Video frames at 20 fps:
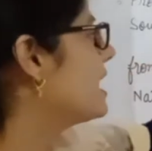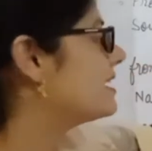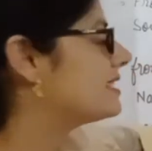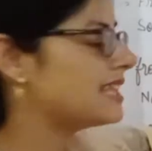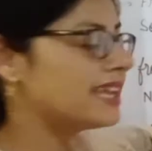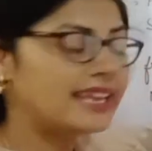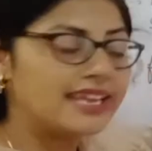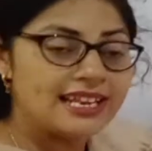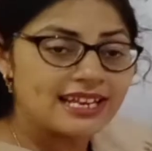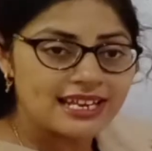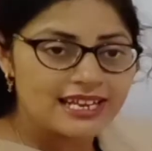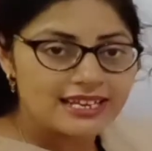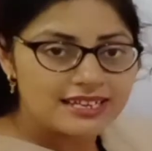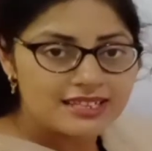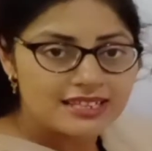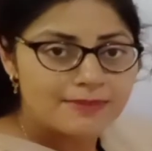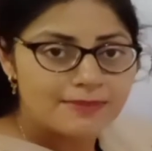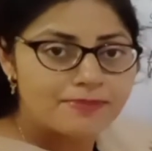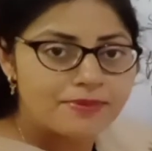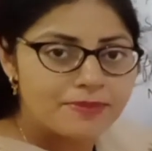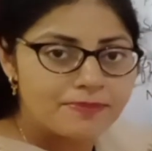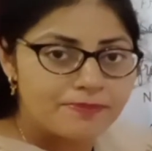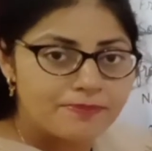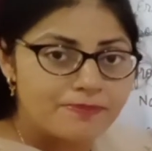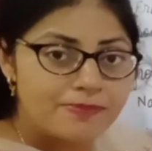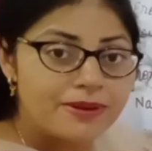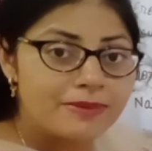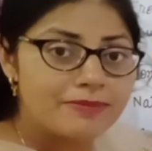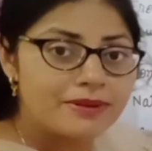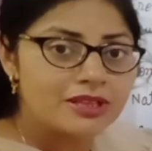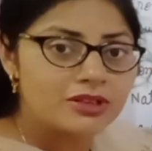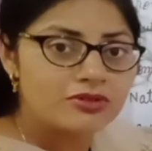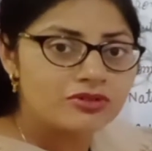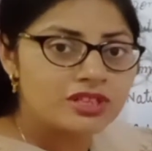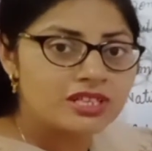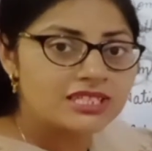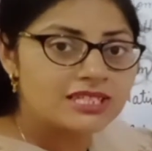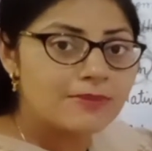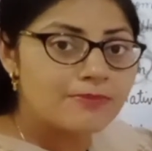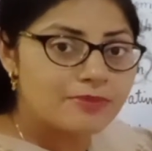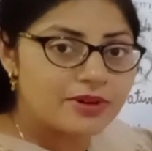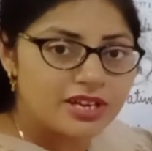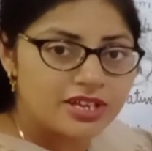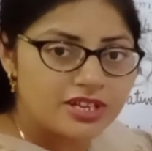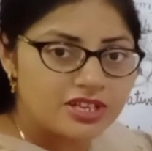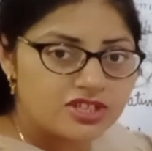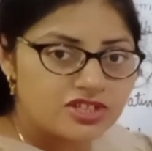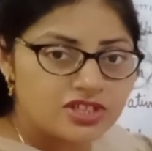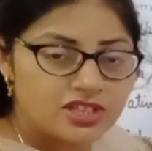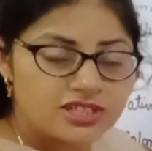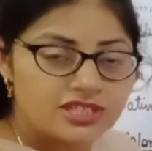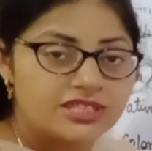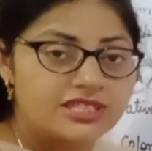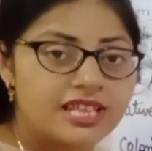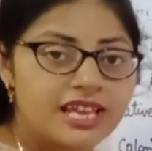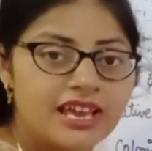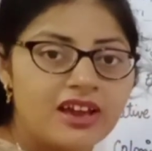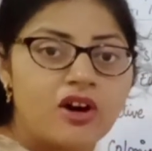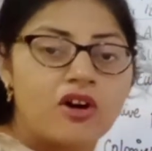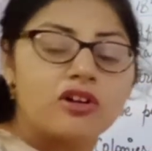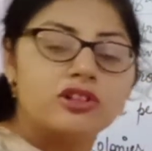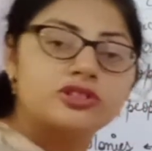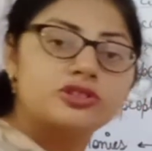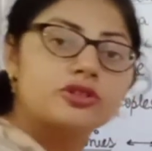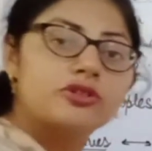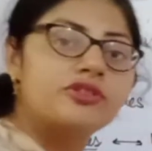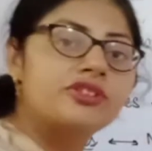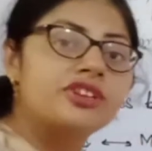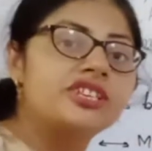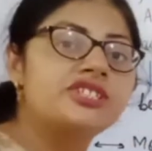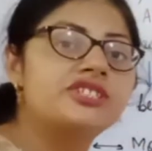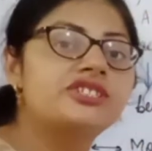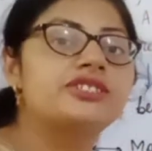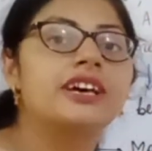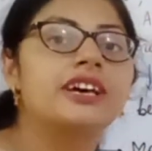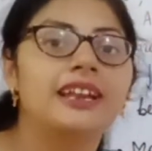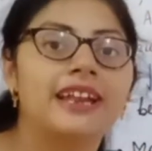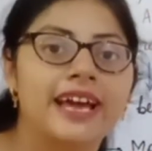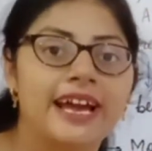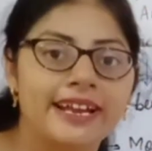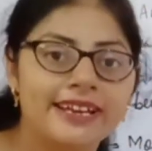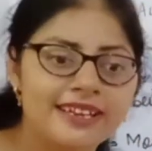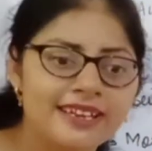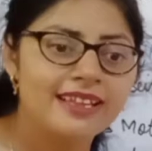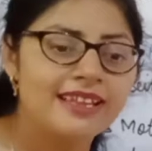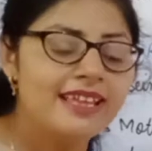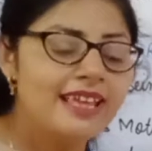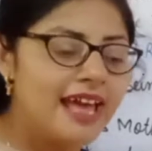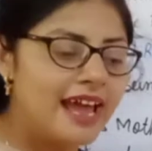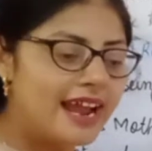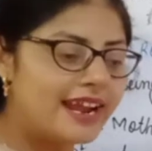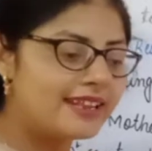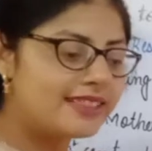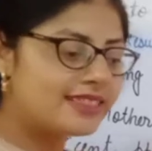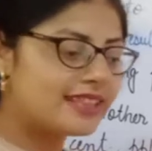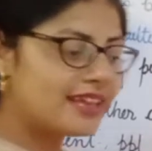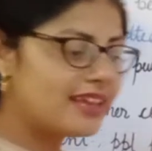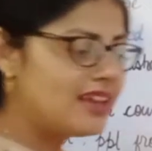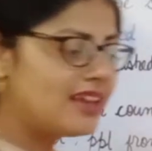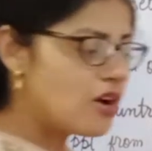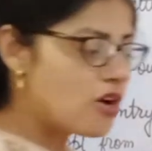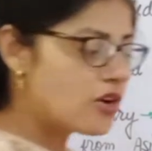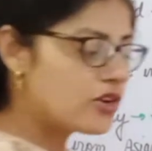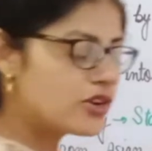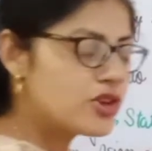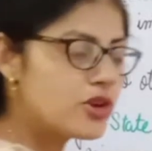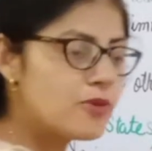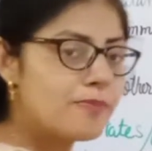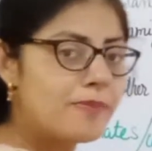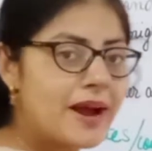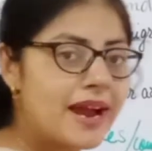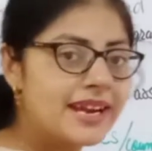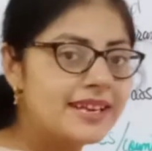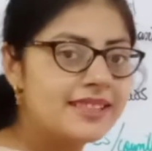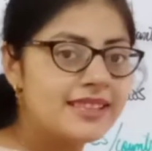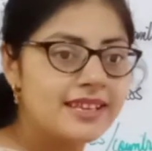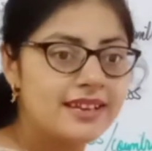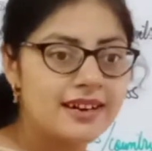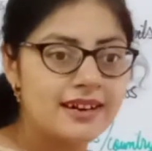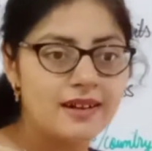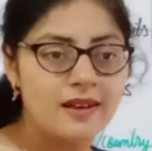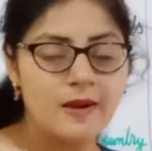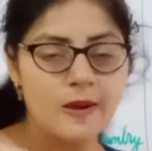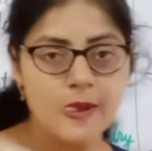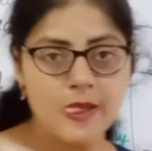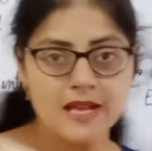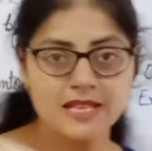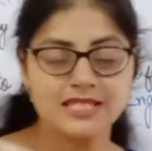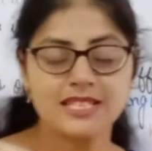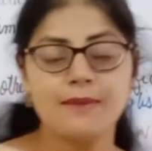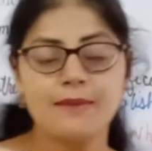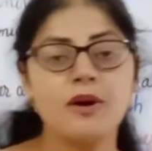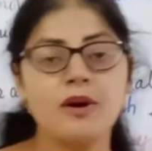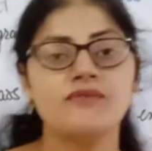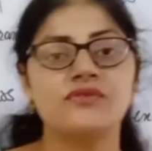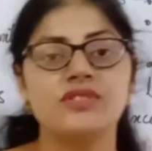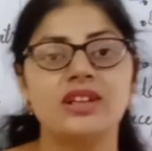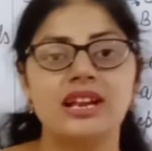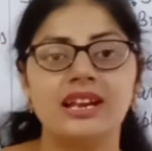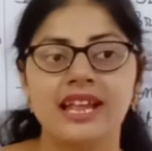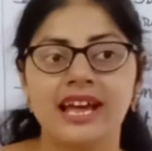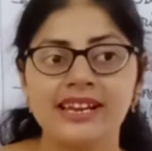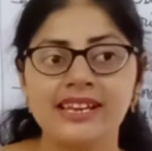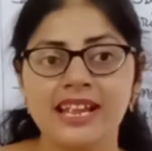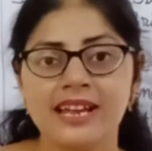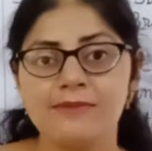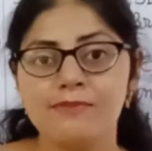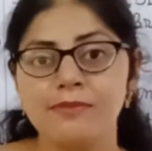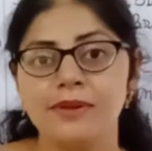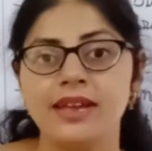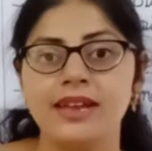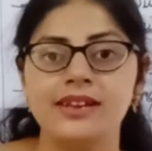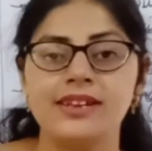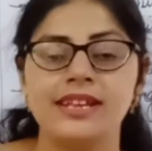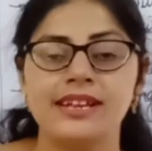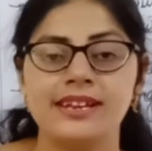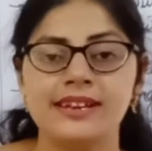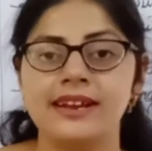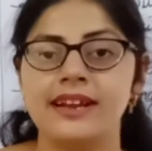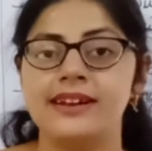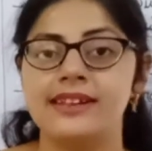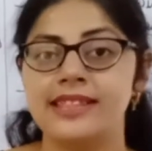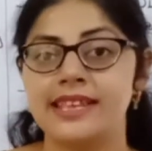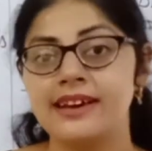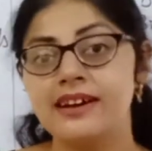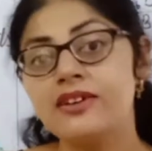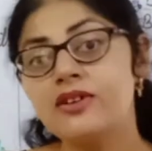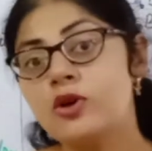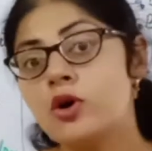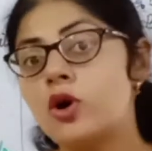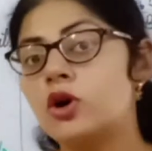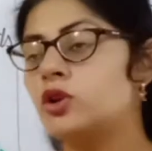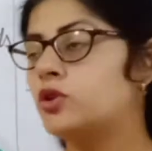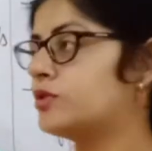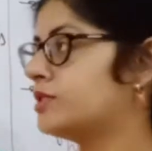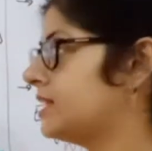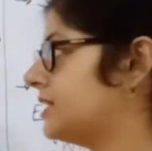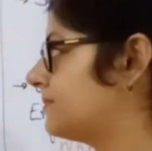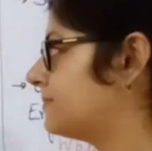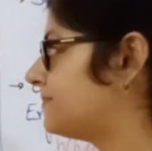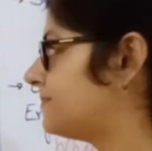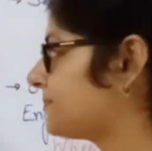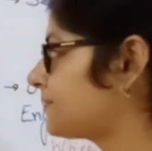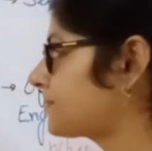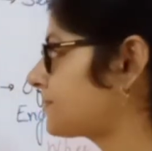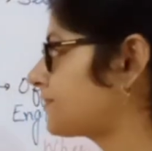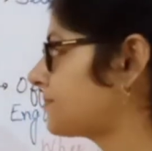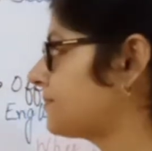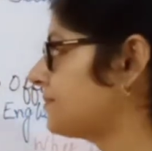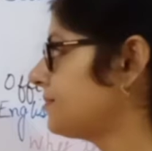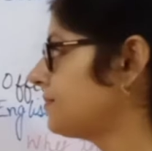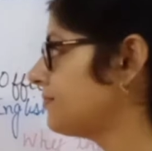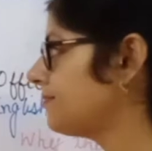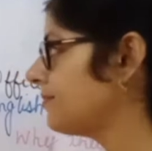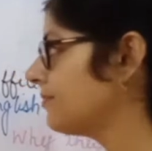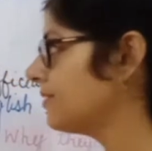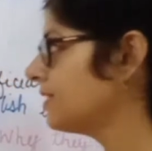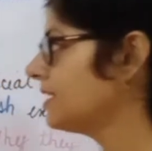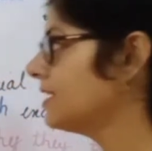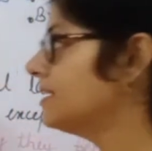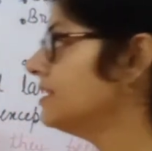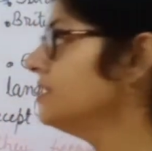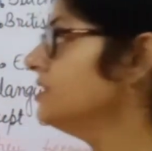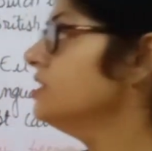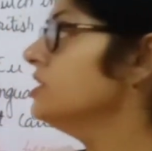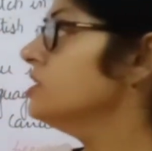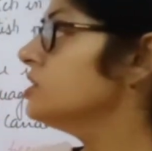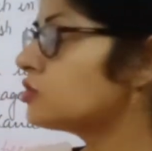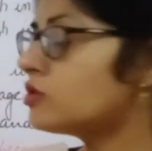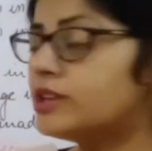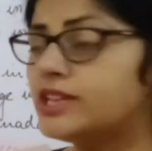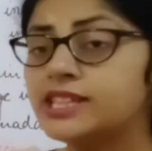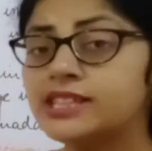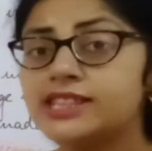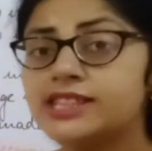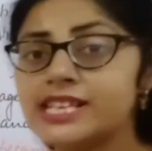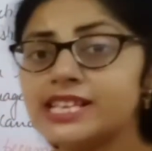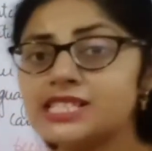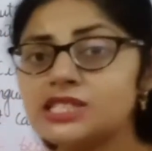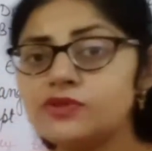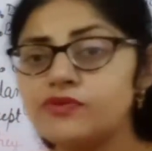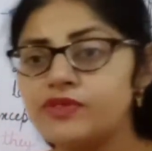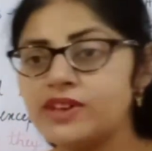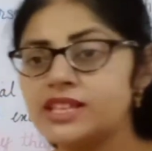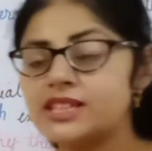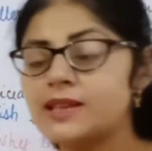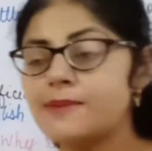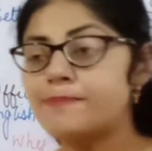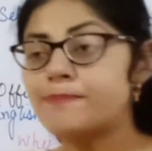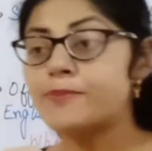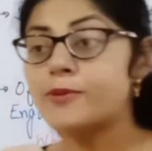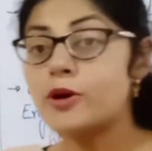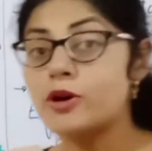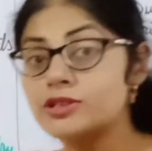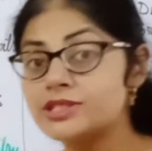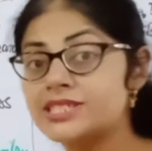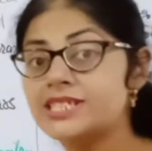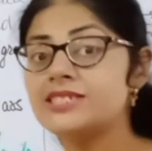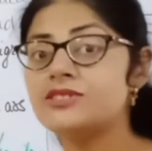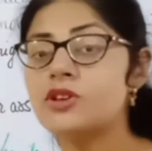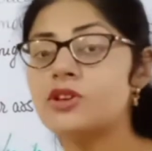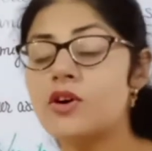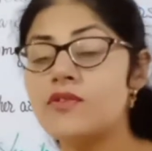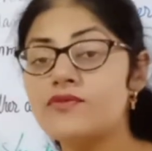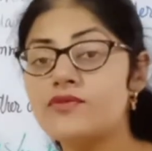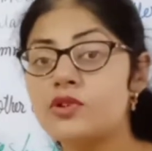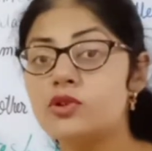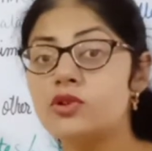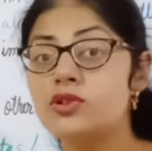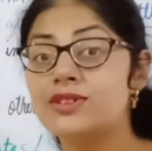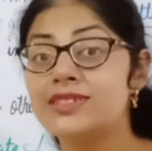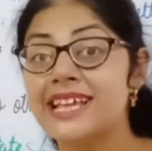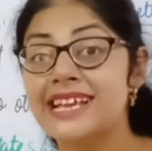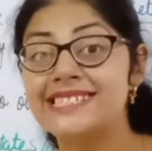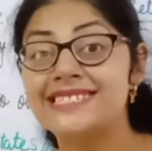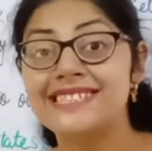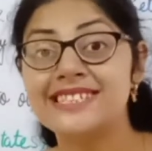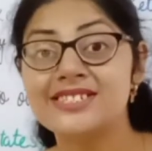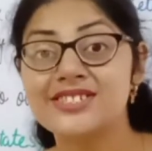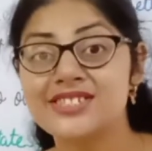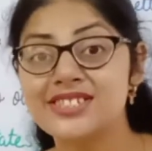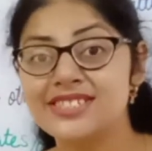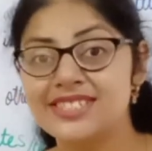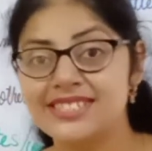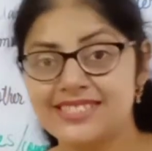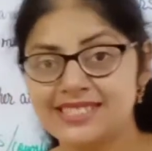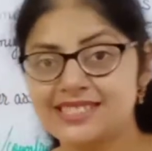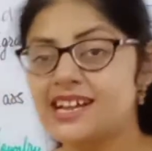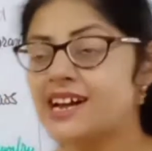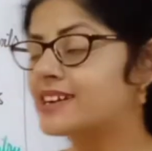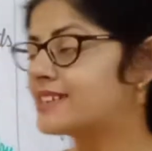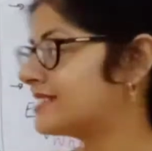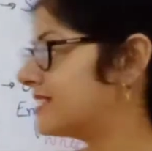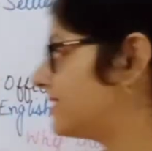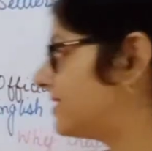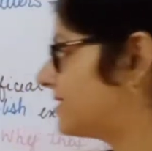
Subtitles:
the England, the people known as the Britishers, they also reached the land and they occupied their some of the land and made it their colony. So in this way, the process of colonization started.